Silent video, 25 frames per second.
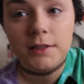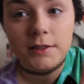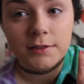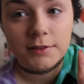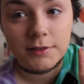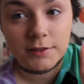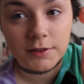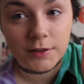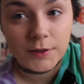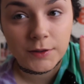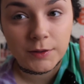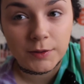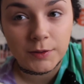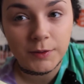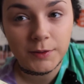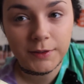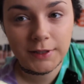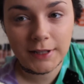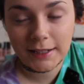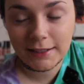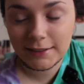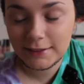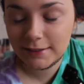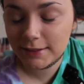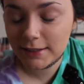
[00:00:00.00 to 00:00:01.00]
so
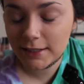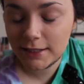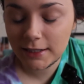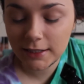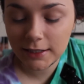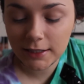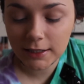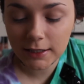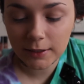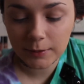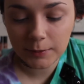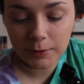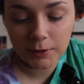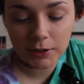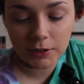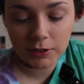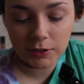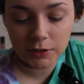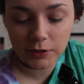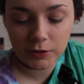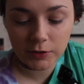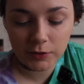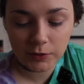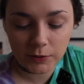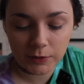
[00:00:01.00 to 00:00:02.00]
next thing I'm gonna
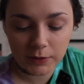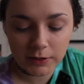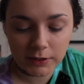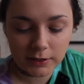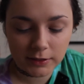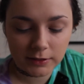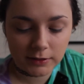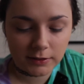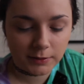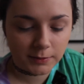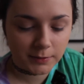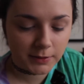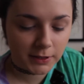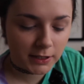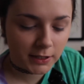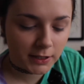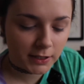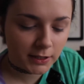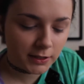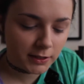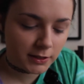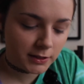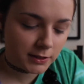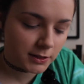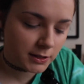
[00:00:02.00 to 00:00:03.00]
do is I'm
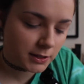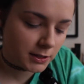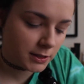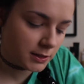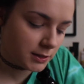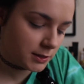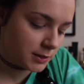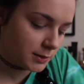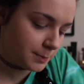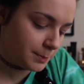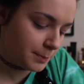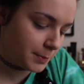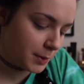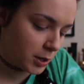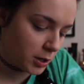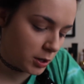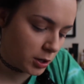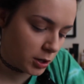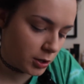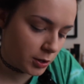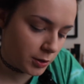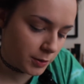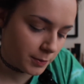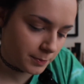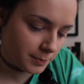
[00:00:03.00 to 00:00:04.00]
taking the
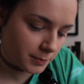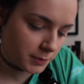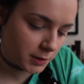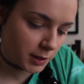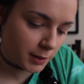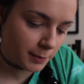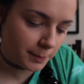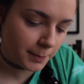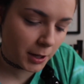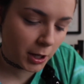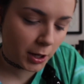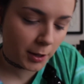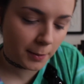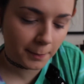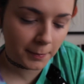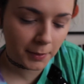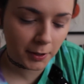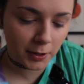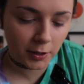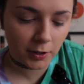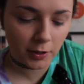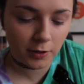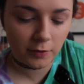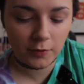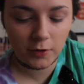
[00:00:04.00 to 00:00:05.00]
Balm La
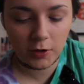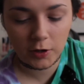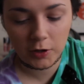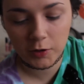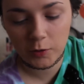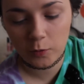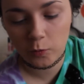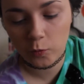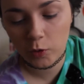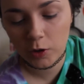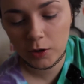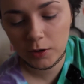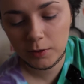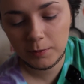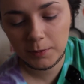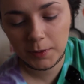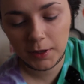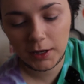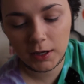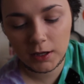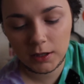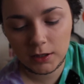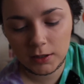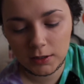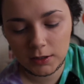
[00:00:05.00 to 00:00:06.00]
Bomba Volume 1
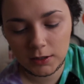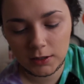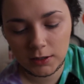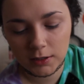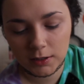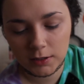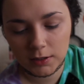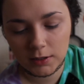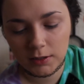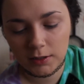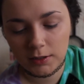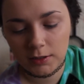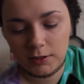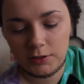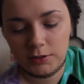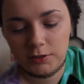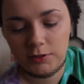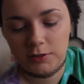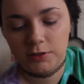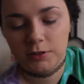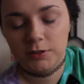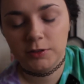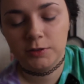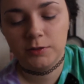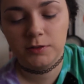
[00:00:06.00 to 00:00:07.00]
palette and
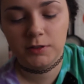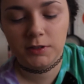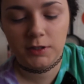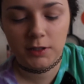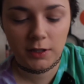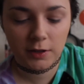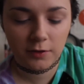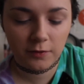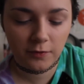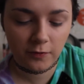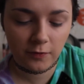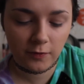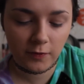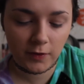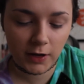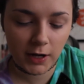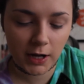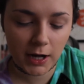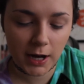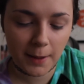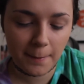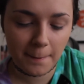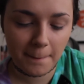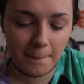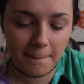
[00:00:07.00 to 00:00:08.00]
just using
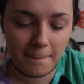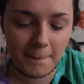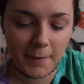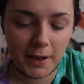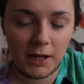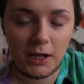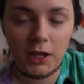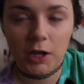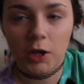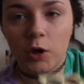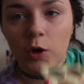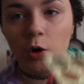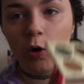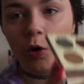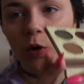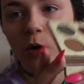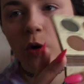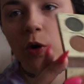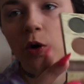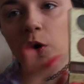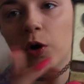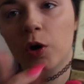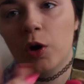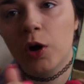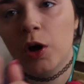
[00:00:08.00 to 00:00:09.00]

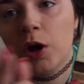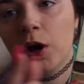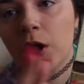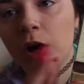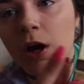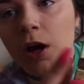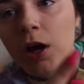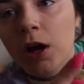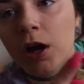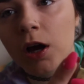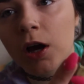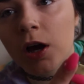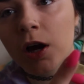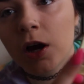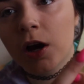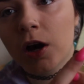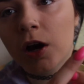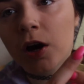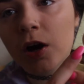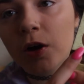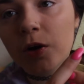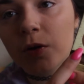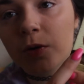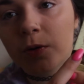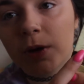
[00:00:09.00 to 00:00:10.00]
Flamenco
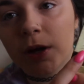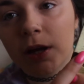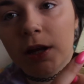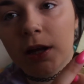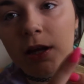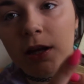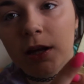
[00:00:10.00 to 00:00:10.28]
right